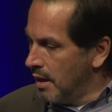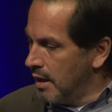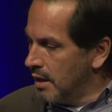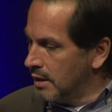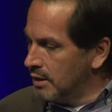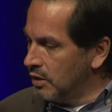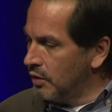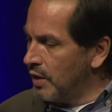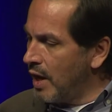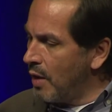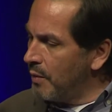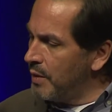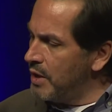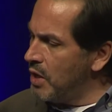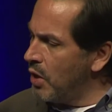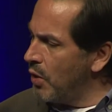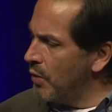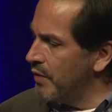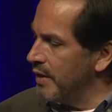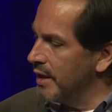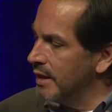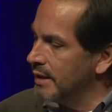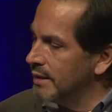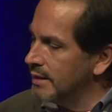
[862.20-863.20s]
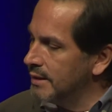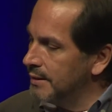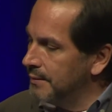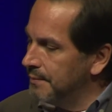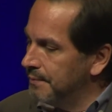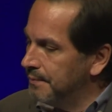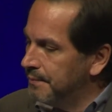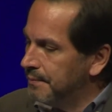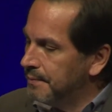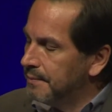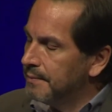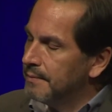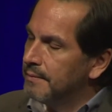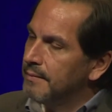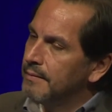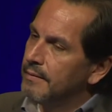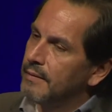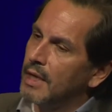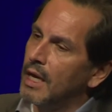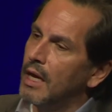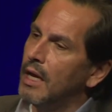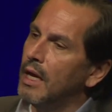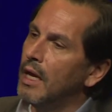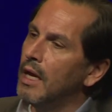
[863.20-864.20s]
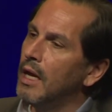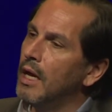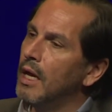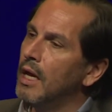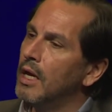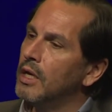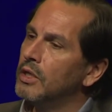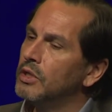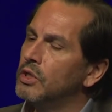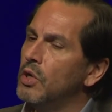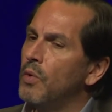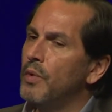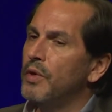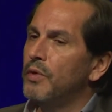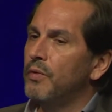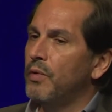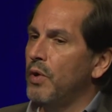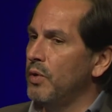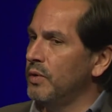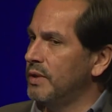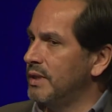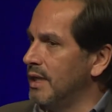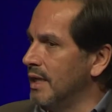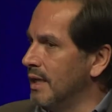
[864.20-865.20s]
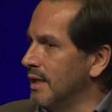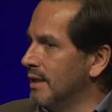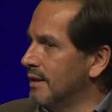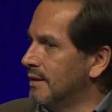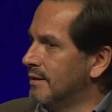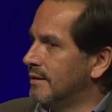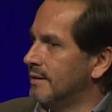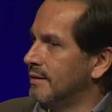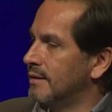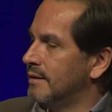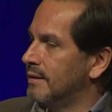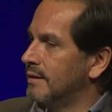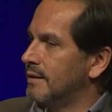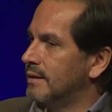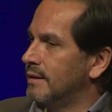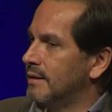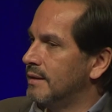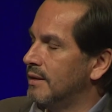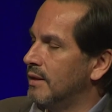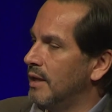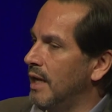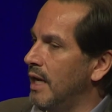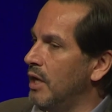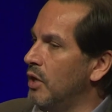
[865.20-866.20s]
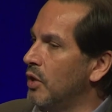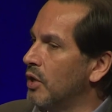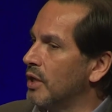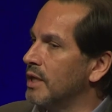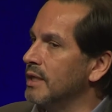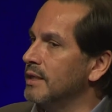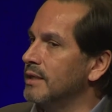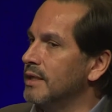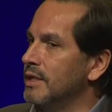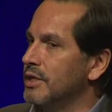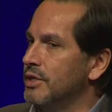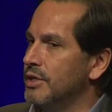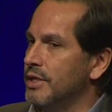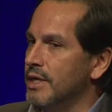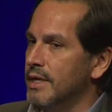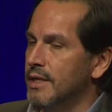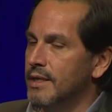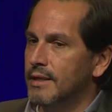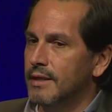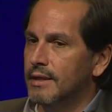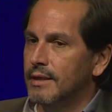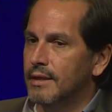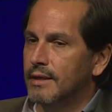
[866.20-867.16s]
So now we know this. So with Rosa and her condition,